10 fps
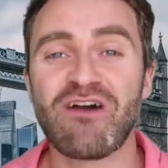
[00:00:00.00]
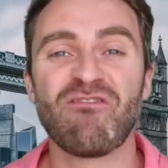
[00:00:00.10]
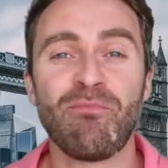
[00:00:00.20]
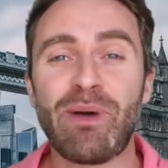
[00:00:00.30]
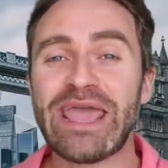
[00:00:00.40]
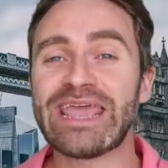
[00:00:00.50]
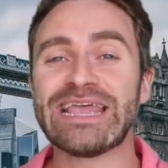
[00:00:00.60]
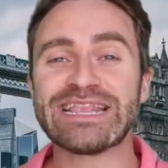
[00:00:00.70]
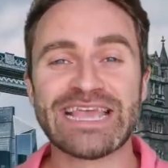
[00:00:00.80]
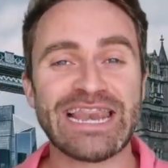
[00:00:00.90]
of
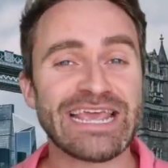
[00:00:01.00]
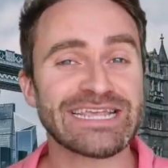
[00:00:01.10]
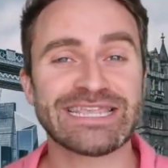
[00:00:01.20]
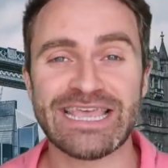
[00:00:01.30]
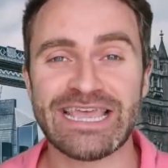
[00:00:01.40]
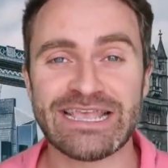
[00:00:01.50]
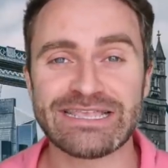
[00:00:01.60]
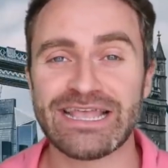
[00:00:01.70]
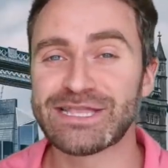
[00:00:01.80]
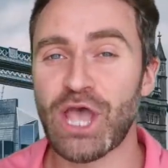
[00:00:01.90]
baking delicious
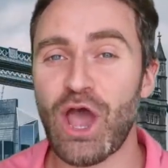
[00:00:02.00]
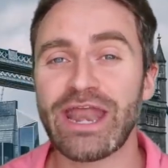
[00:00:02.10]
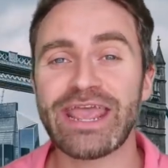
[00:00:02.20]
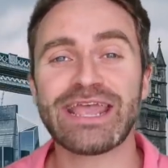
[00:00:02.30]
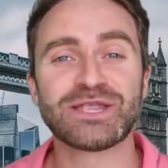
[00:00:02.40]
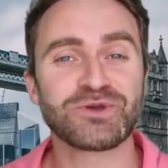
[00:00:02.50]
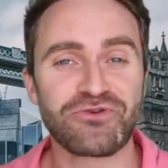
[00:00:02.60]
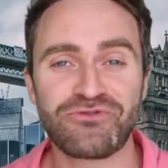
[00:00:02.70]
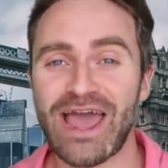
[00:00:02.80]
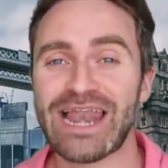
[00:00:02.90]
things and turning it into
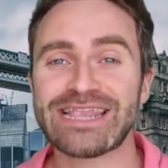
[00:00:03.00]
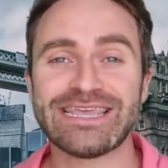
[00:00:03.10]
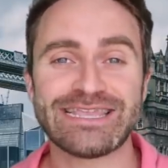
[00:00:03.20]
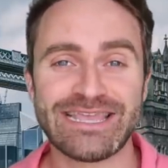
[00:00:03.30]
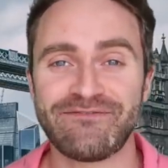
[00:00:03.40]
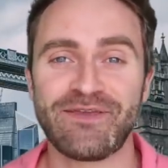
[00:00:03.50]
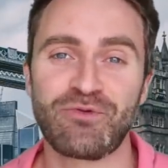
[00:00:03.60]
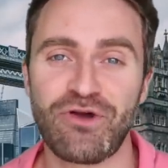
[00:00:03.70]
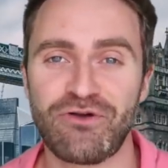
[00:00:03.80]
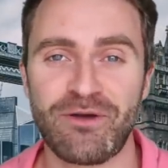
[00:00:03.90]
a reality TV
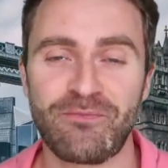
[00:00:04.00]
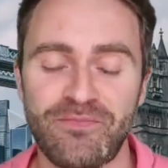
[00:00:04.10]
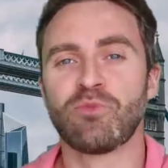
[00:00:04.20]
programme.